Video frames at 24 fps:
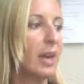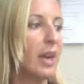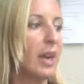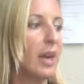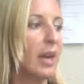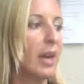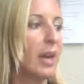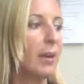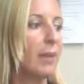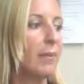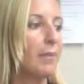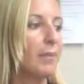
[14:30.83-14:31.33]

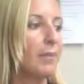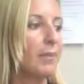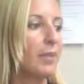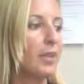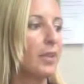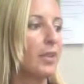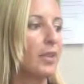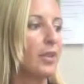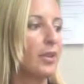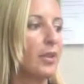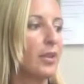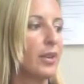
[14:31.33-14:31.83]

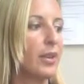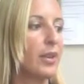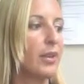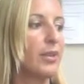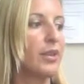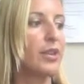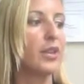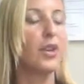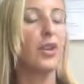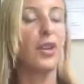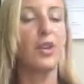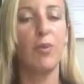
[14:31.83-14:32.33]

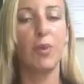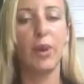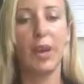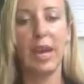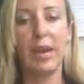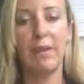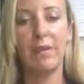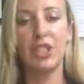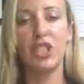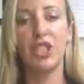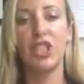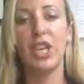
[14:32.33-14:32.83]
You want
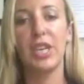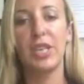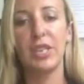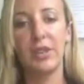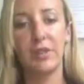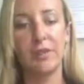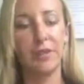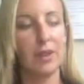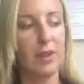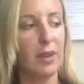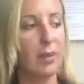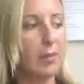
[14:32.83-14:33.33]
to have
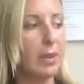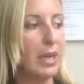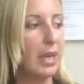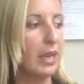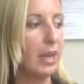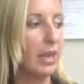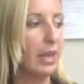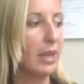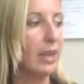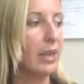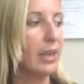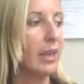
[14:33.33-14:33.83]
agenda for the
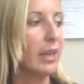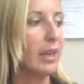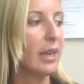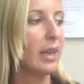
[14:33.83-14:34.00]
meeting.